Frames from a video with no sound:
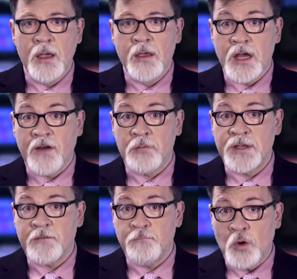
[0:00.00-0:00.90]
The
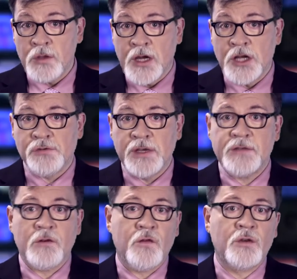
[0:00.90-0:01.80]
governments of both countries
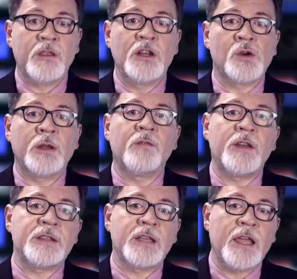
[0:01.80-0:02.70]
referred to the Joint
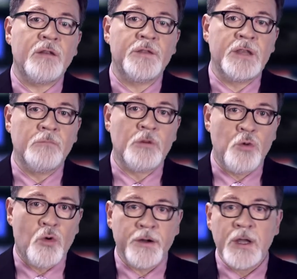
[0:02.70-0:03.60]
Investigative Team
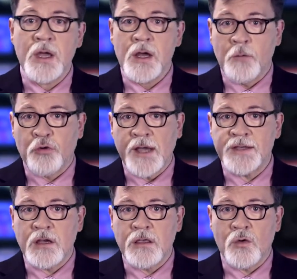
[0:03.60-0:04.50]
report,
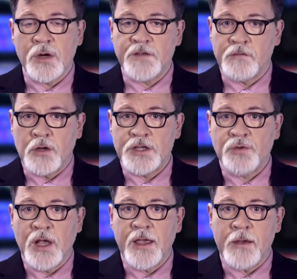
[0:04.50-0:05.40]
comprising authorities from
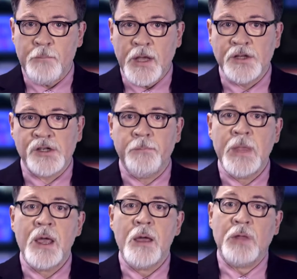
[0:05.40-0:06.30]
Australia, Belgium,
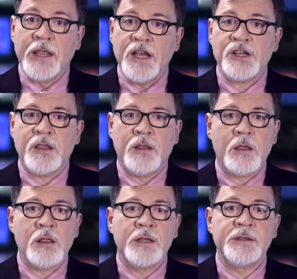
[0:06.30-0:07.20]
Malaysia, the
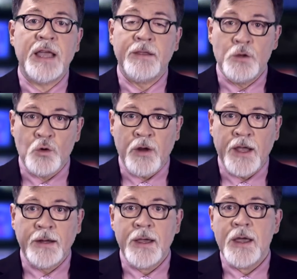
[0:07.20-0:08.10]
Netherlands, and Ukraine,